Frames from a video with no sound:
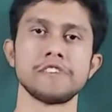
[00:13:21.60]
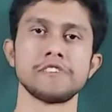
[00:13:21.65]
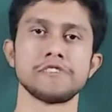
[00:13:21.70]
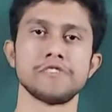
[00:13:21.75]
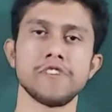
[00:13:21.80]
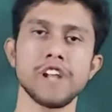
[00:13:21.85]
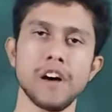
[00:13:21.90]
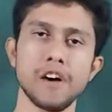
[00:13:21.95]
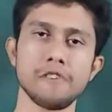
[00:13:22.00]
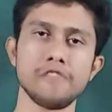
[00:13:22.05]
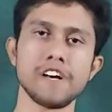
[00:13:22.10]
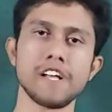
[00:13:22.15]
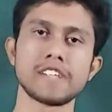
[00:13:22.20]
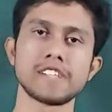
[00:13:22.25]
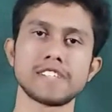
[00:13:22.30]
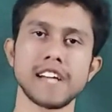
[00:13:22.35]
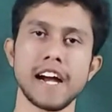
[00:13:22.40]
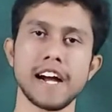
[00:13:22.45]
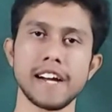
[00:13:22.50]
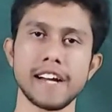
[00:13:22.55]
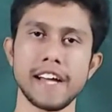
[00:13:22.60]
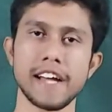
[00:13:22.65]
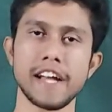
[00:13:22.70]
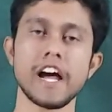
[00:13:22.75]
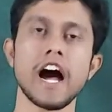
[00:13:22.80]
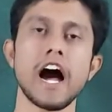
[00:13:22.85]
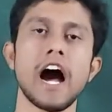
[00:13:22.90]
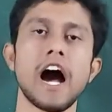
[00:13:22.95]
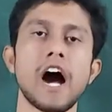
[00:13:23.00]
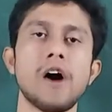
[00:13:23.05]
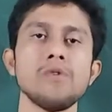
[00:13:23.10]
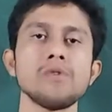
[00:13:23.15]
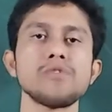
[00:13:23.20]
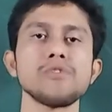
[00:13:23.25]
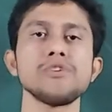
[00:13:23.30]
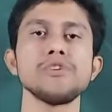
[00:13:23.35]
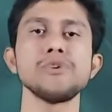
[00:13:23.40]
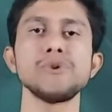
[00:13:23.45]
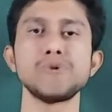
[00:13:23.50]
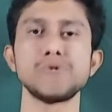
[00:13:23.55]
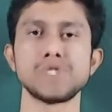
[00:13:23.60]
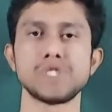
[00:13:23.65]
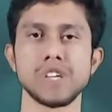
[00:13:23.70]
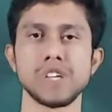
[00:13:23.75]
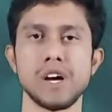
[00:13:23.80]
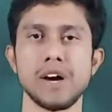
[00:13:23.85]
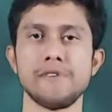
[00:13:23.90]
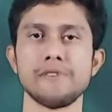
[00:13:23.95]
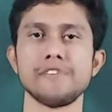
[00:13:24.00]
So now we are starting how to use